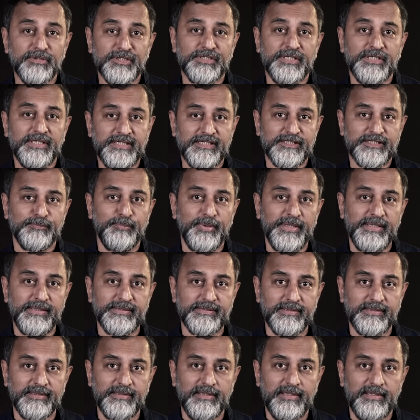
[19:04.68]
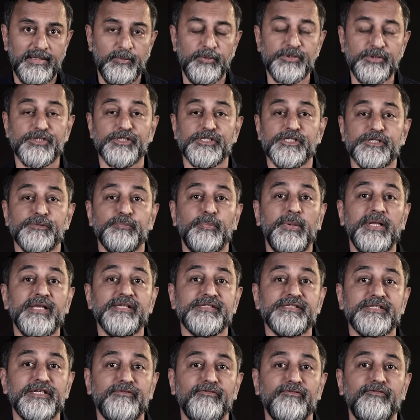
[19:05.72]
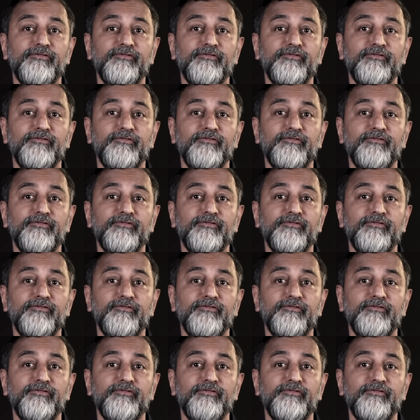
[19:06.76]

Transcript: machine it's built, which has placed it